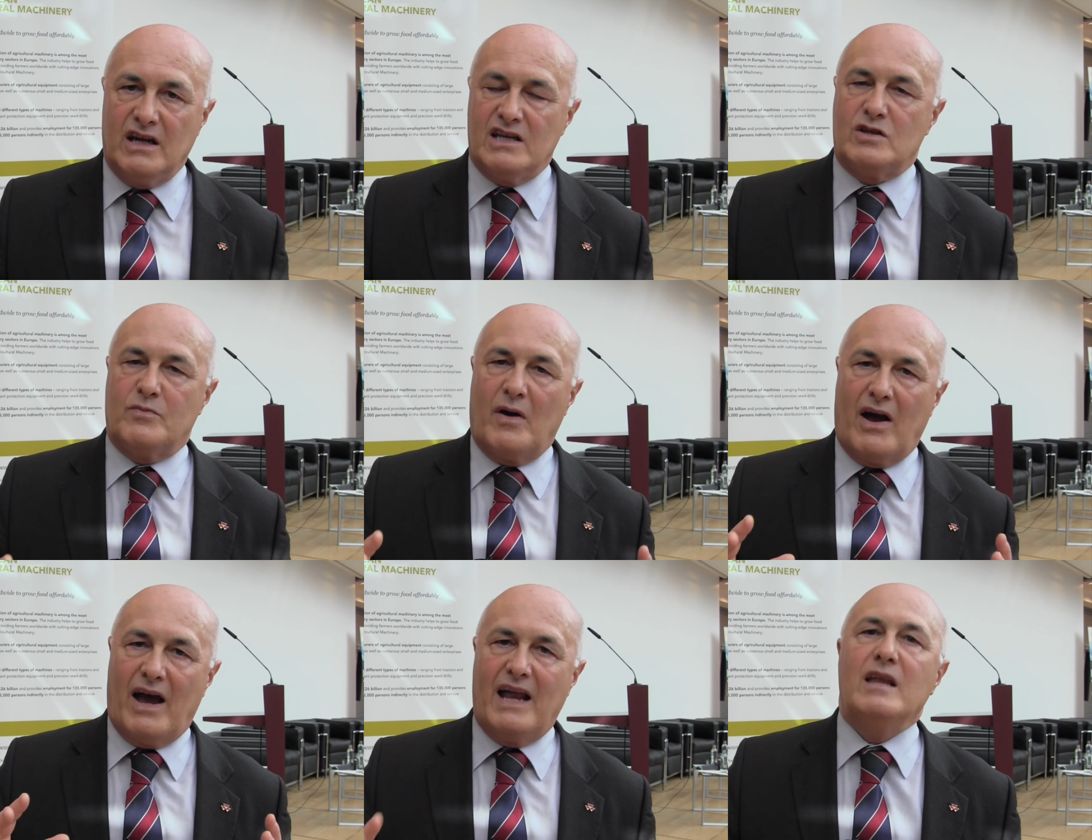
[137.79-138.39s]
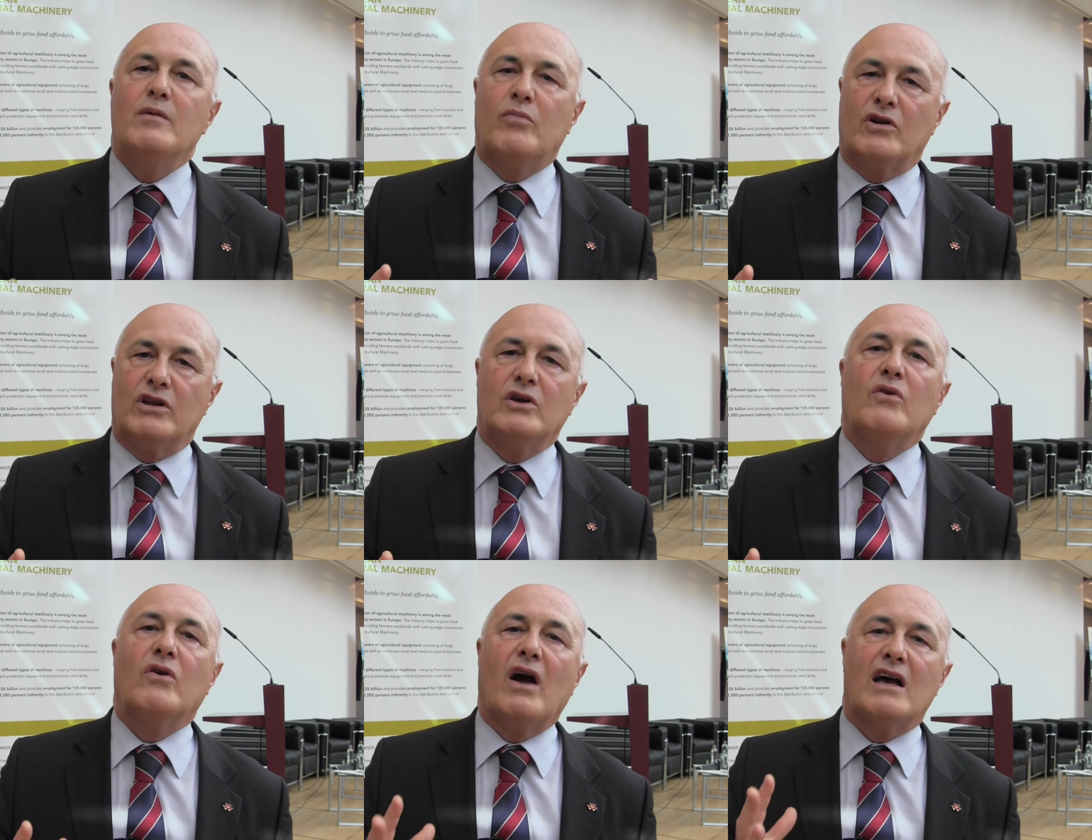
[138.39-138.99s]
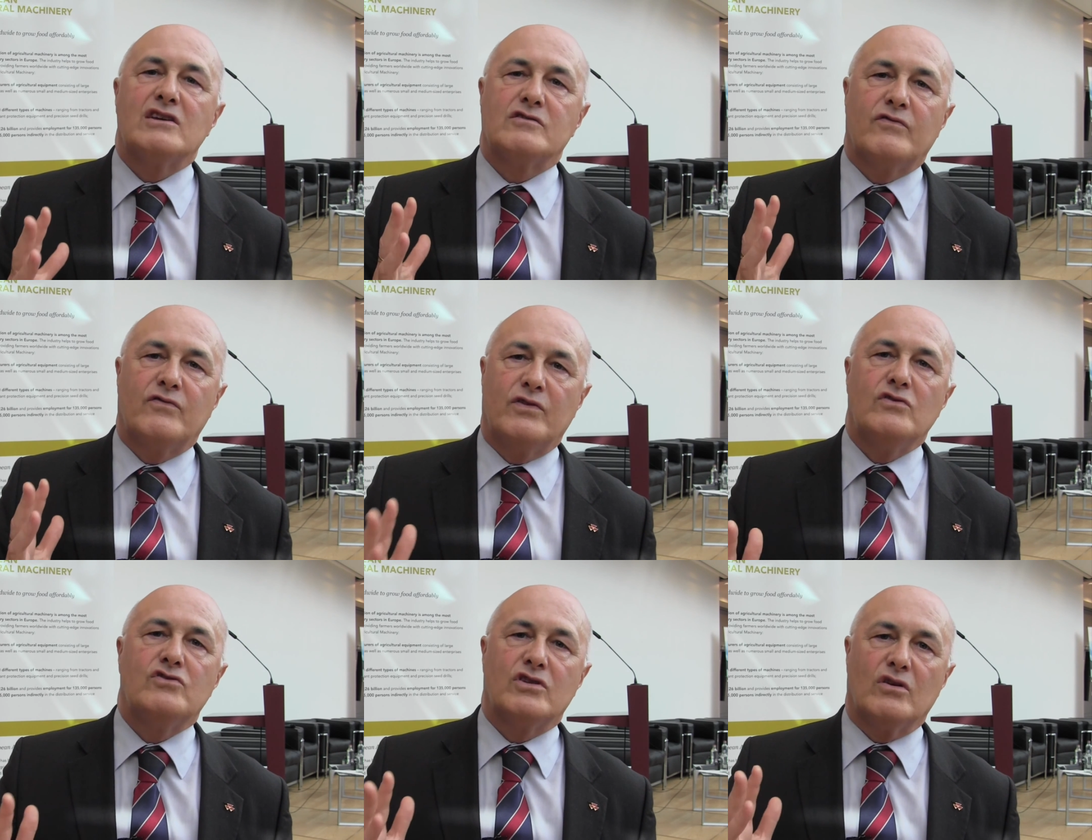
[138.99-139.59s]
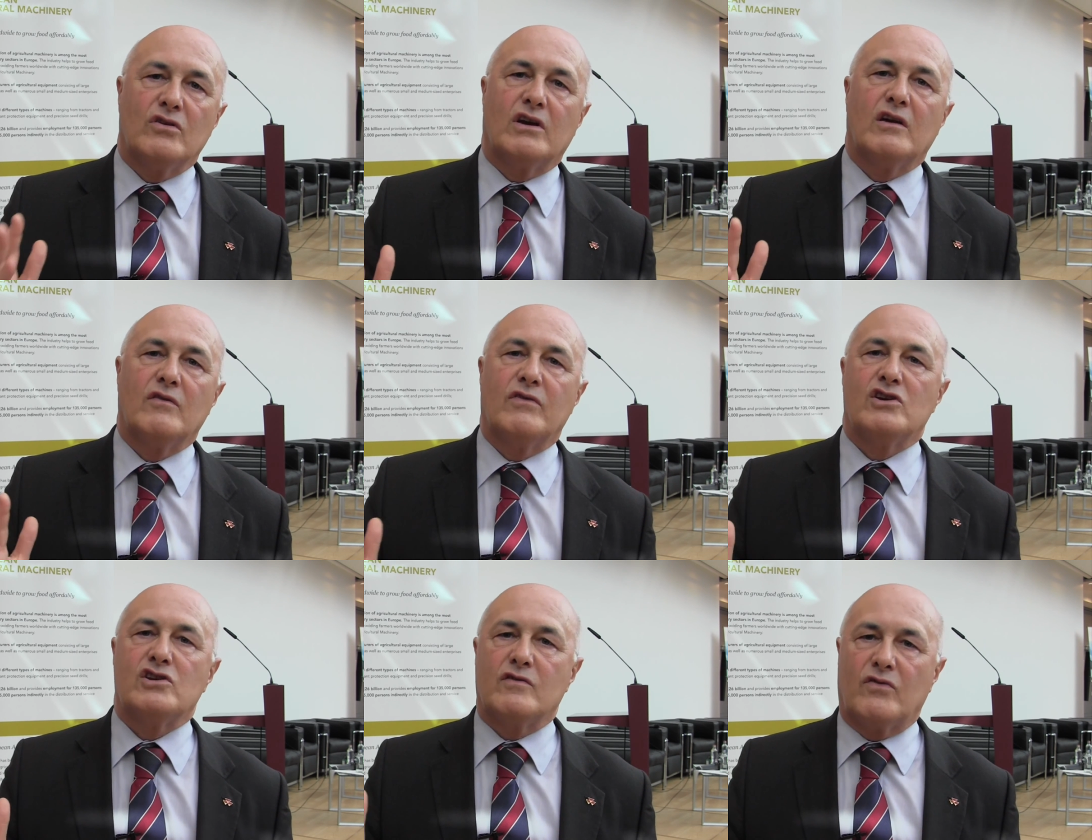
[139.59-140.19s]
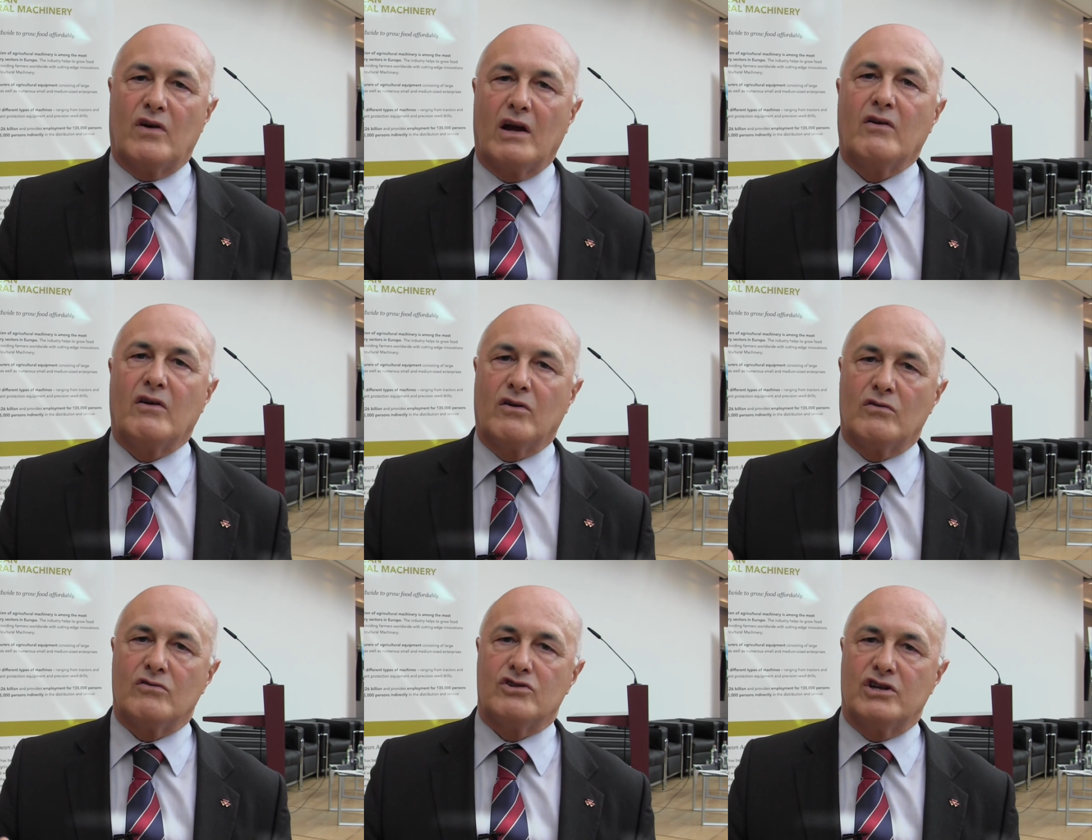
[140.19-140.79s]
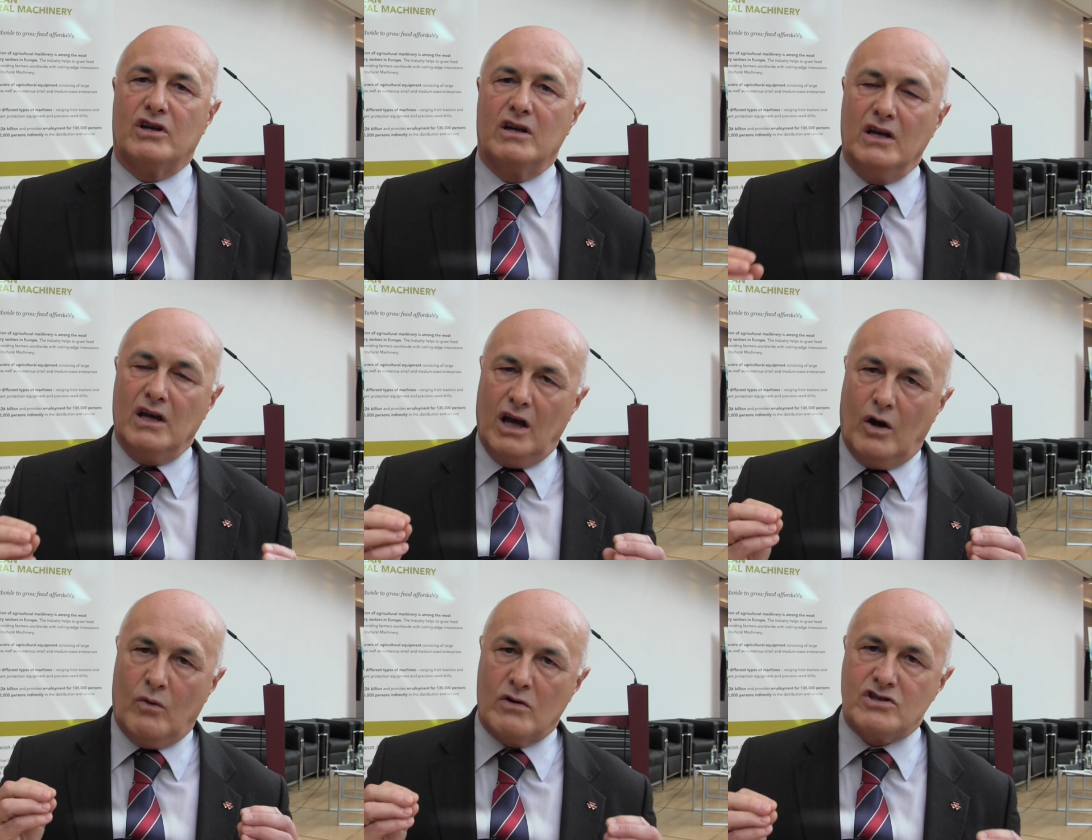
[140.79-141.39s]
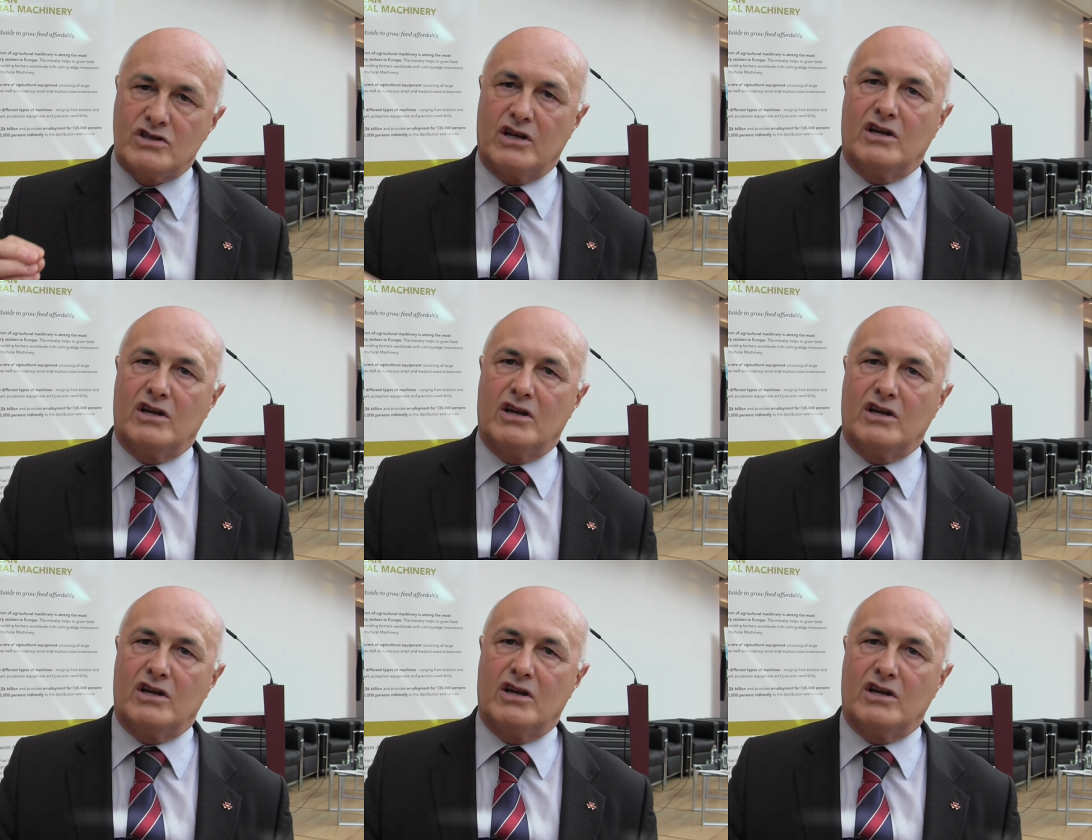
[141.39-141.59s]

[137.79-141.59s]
it's about anybody who has a future looking vision for agriculture and wants